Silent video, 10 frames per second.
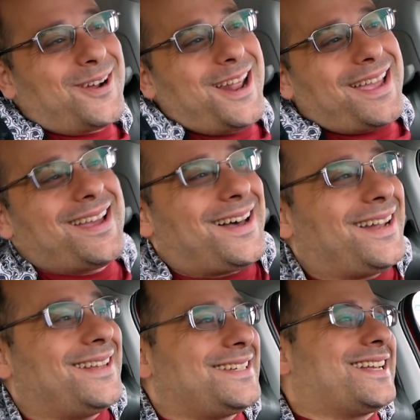one I
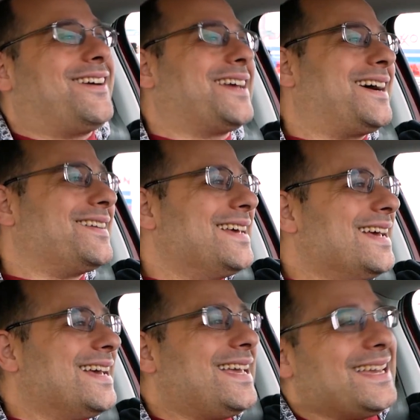got to shout out
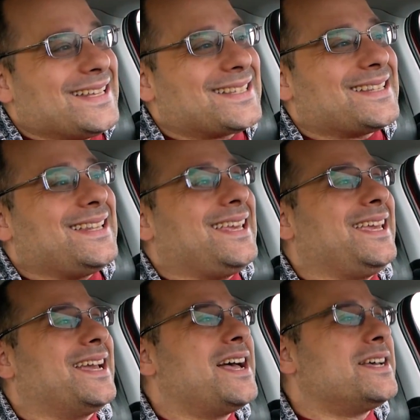is
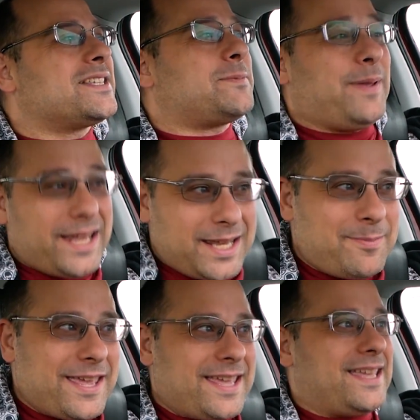the Speedy
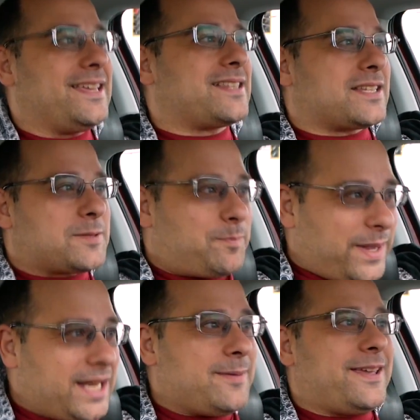Bee, the
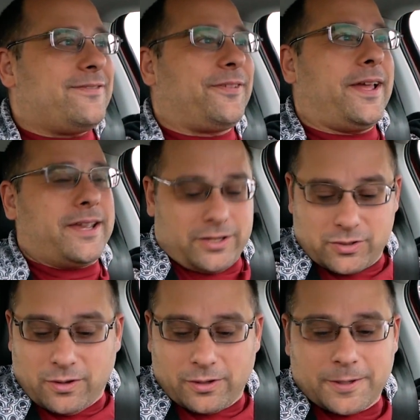Speedy Bee flight
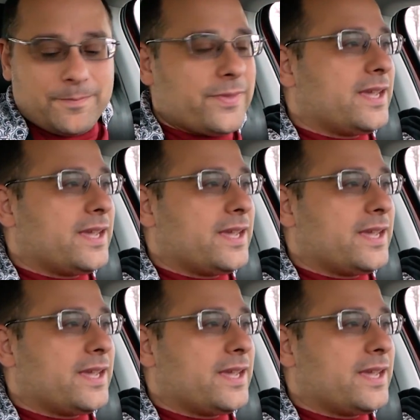controller.